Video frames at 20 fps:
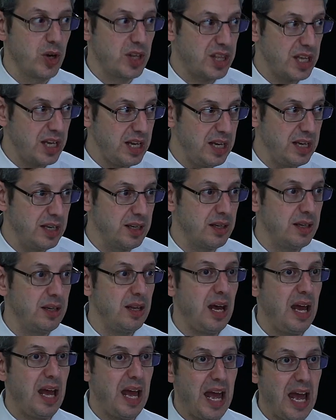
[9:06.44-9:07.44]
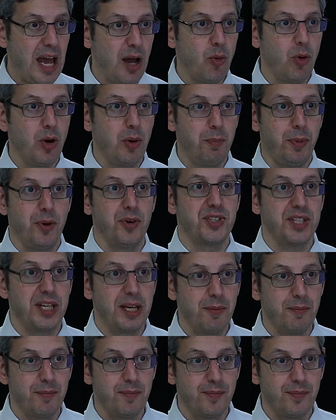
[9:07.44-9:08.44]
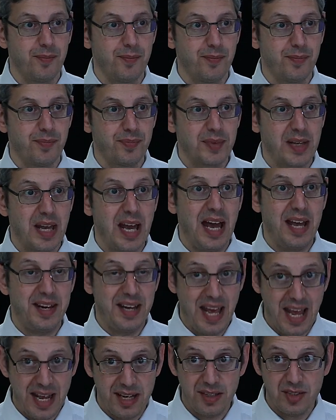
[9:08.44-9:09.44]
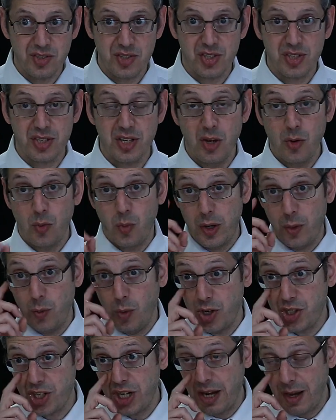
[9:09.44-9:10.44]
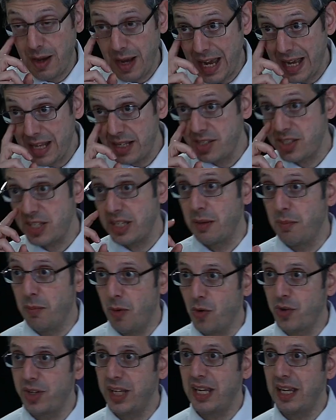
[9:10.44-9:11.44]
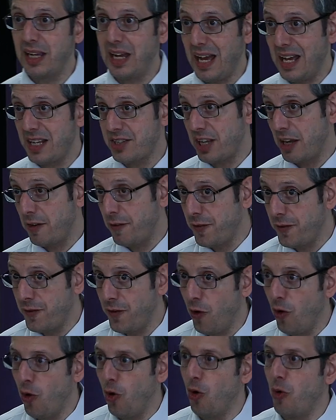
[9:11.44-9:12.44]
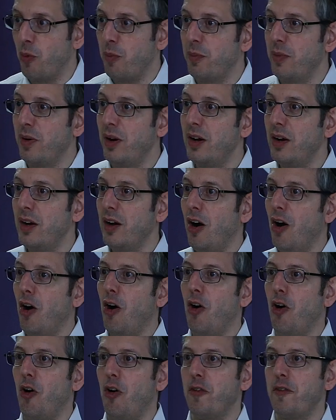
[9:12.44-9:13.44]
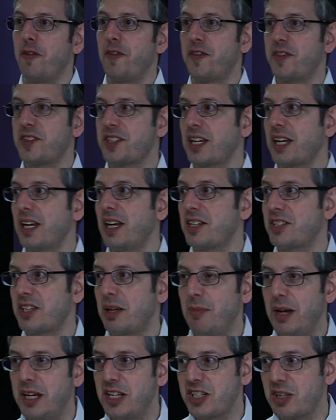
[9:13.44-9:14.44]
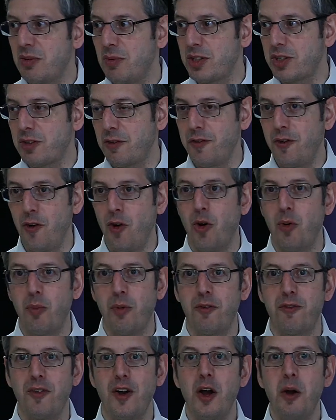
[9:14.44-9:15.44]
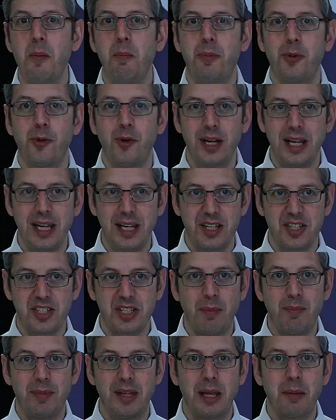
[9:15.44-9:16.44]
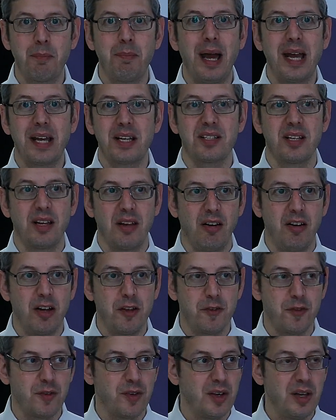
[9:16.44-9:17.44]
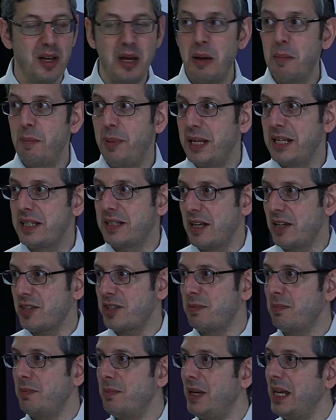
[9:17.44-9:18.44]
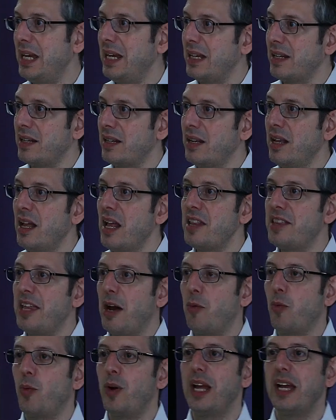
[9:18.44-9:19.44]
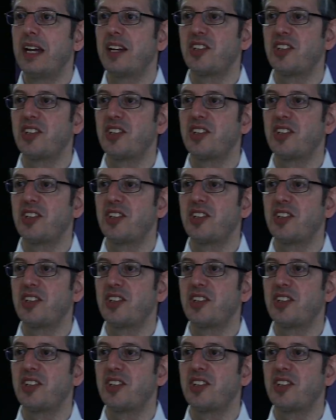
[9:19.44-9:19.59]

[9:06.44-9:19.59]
within our body. And hence, we wash our hands in the morning as a form of tchias hamesim, as a form of bringing something back to life. But it doesn't mean that we